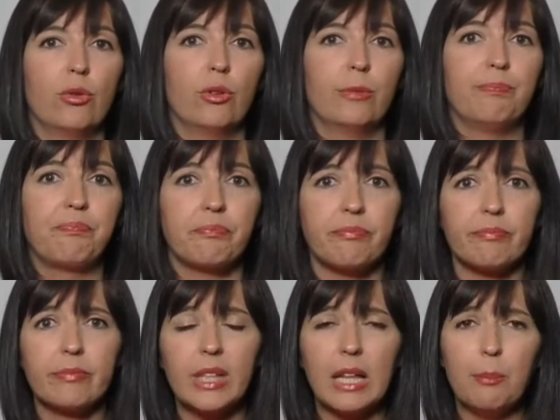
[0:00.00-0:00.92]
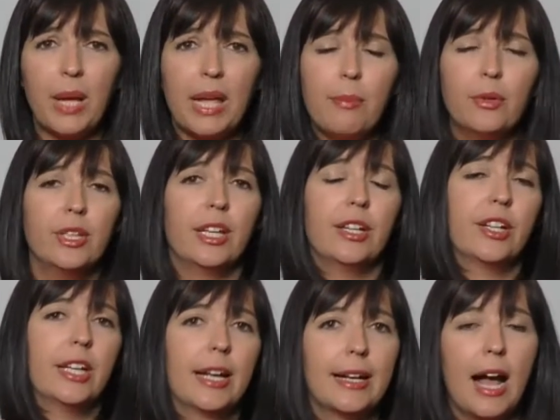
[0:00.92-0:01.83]
your people that are
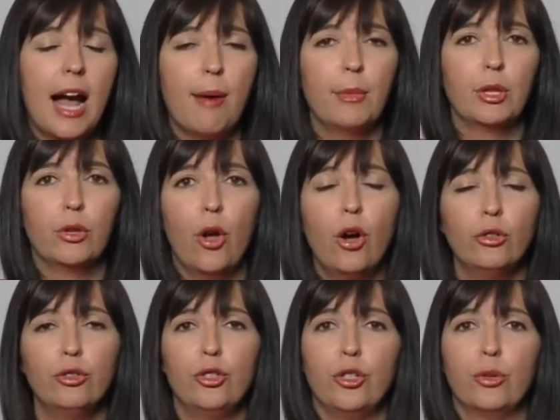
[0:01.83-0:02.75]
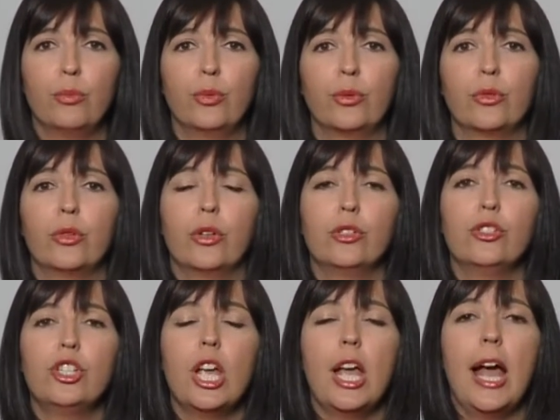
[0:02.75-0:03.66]
going to come along to your book
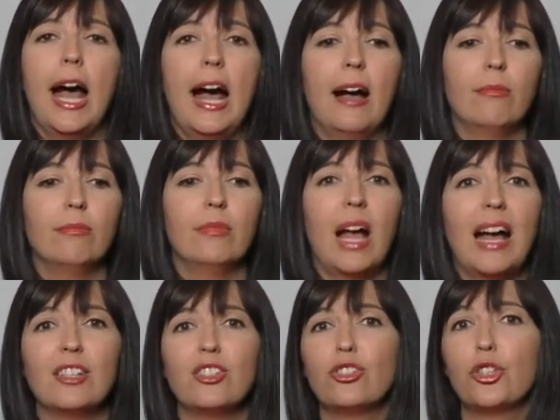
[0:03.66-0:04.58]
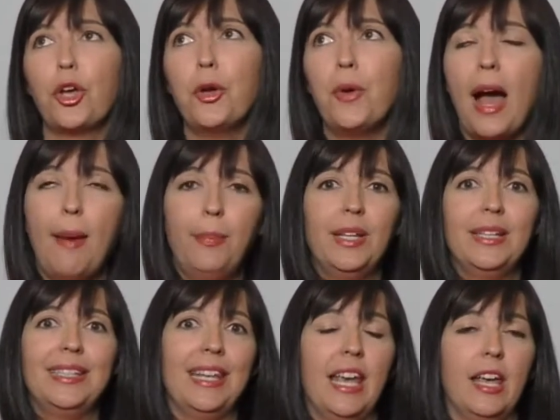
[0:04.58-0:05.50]
launch are so up
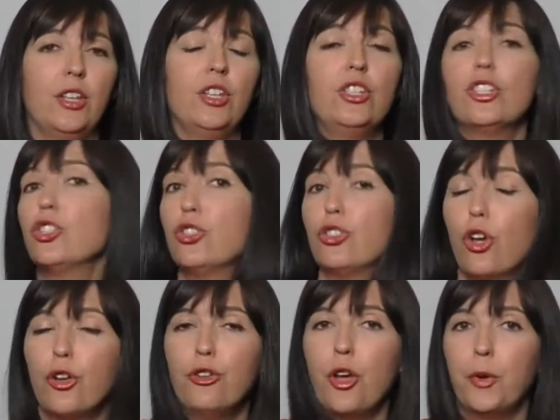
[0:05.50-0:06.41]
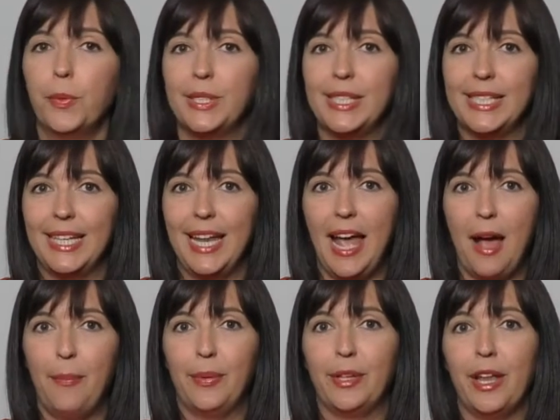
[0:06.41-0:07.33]
in the air. You just don't know what's going to
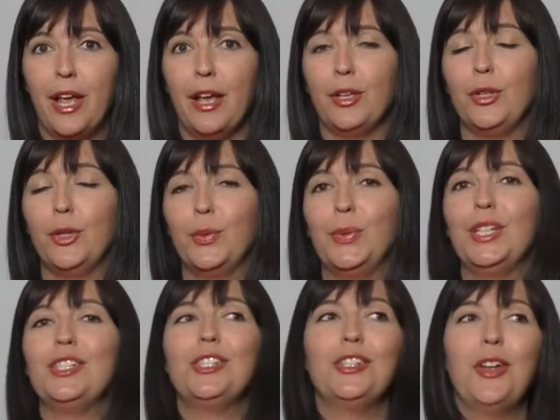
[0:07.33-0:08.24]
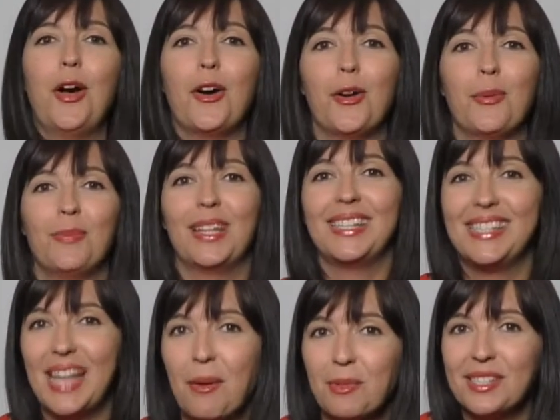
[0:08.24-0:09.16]
happen. You wish and hope that
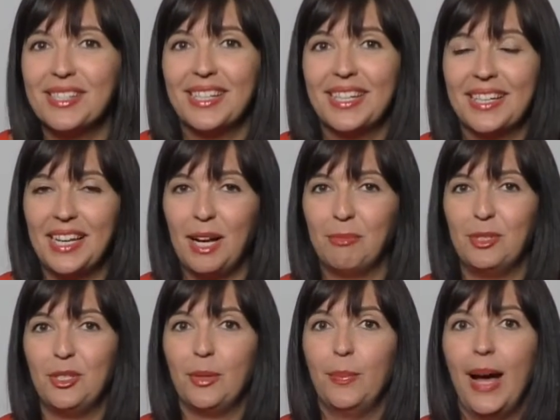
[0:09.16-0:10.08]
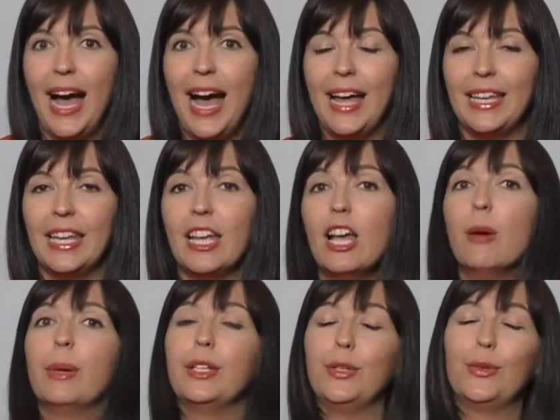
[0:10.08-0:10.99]
someone's going to come to your party,
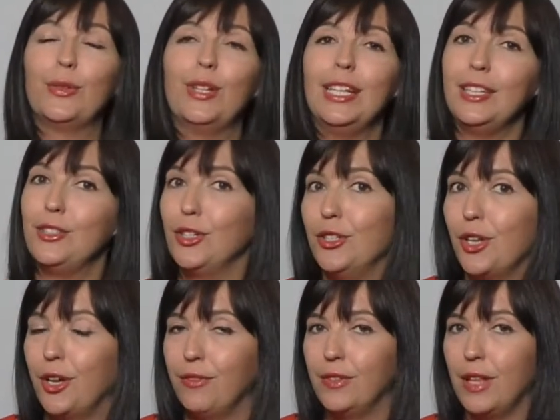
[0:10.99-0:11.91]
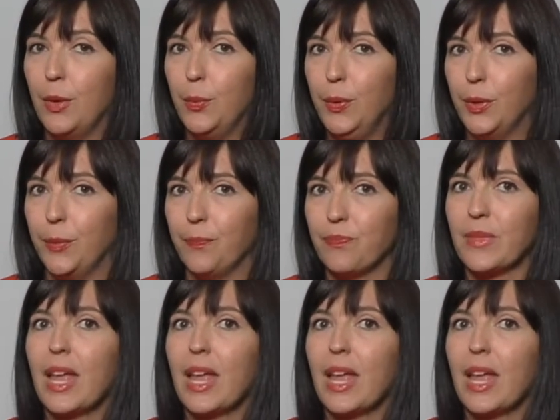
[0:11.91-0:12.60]
but you really don't know if they will.